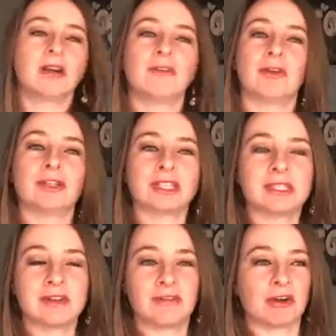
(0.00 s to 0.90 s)

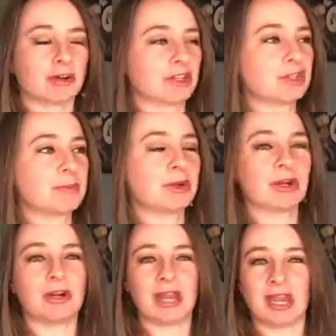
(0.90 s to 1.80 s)
Versus if you're an
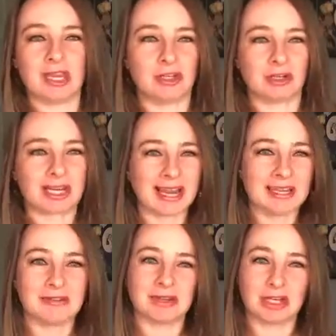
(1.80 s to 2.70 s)
entrepreneur and you're
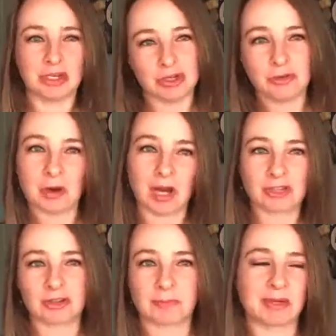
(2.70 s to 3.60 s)
kind of a new
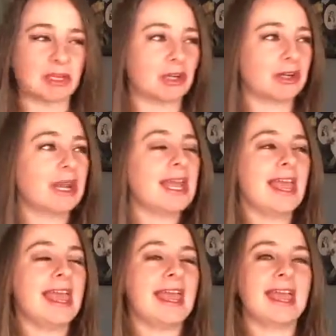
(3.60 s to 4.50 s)
entrepreneur
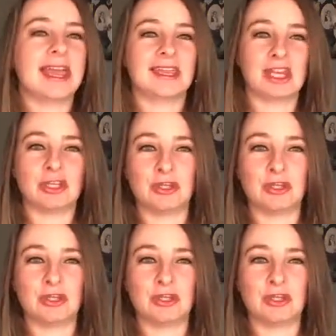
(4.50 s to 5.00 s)
and